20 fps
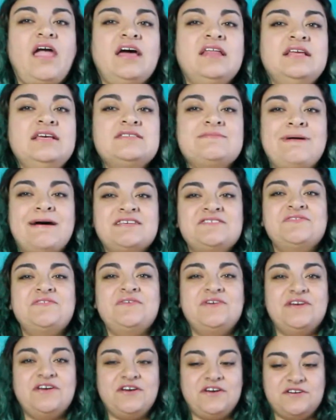these past few
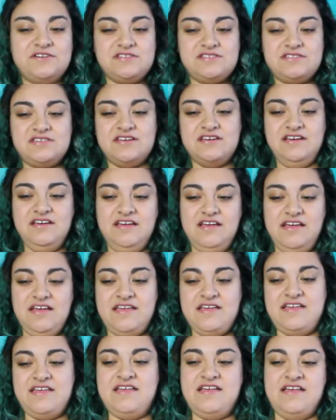years,
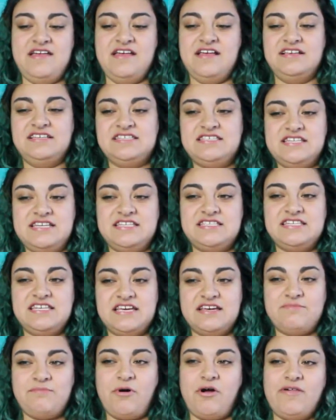since
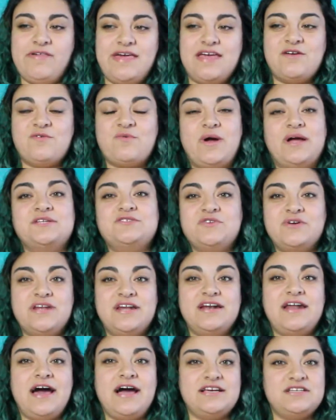like probably I
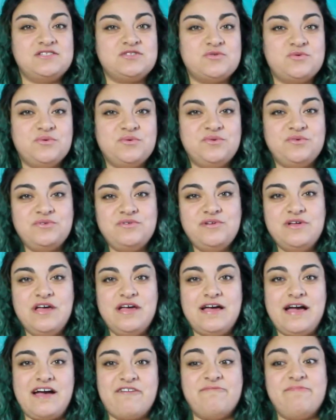graduated high school,
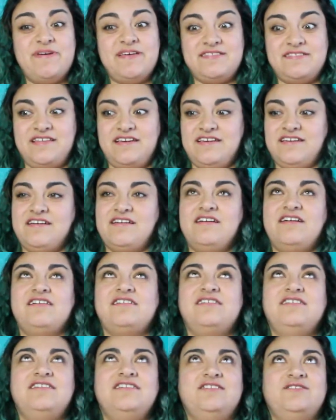have been like a
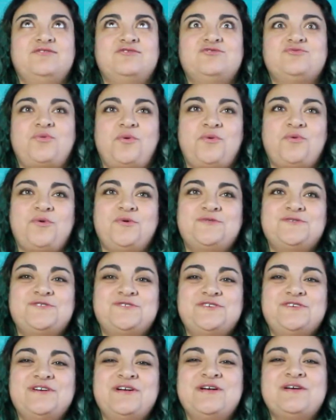huge roller
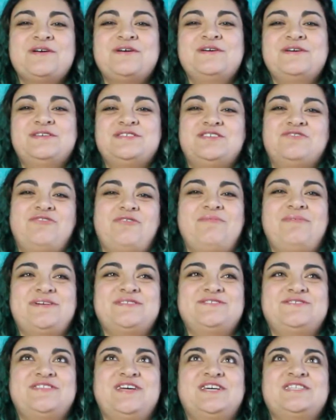coaster. So from
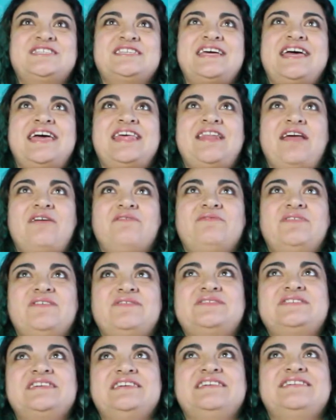like
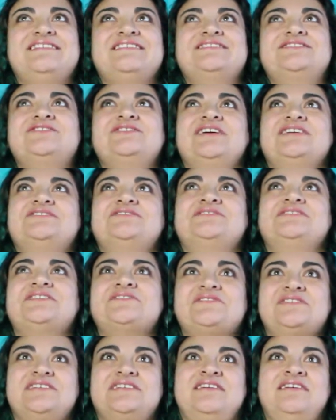2015 to like
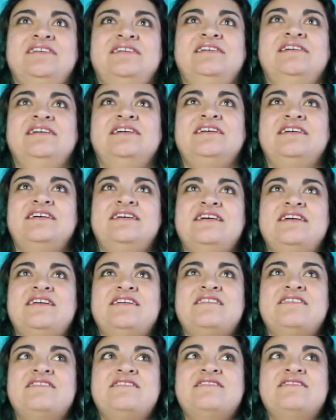
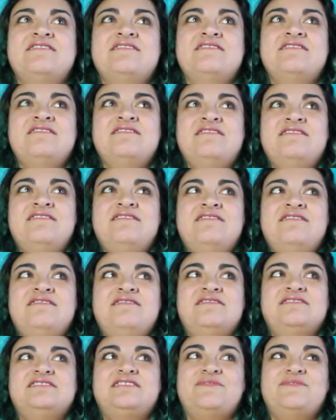
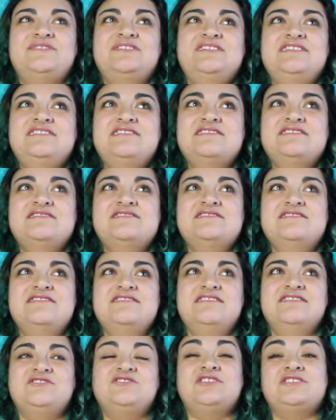
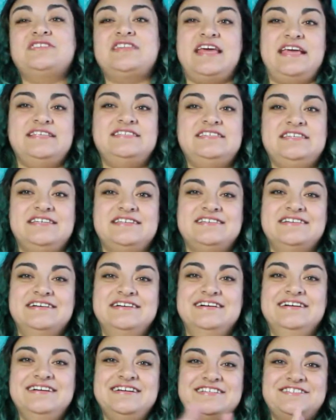2018,
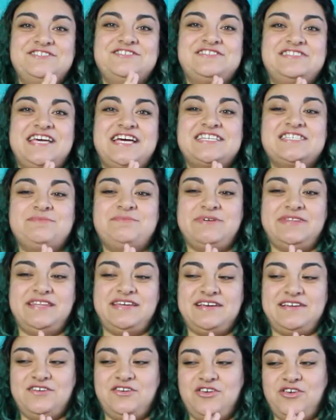it just has been
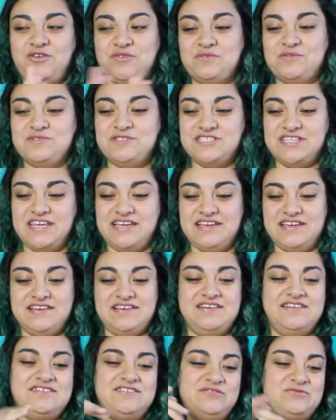like a huge
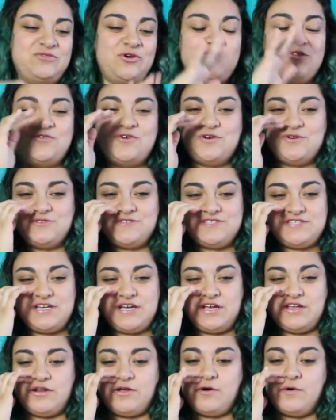like roller coaster,
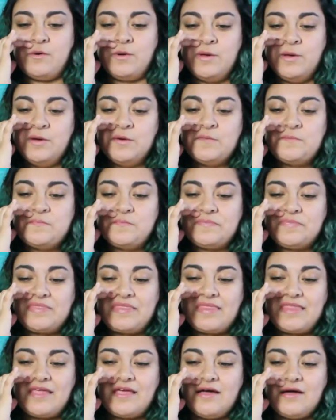you know.
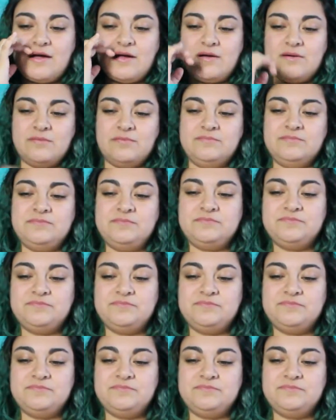So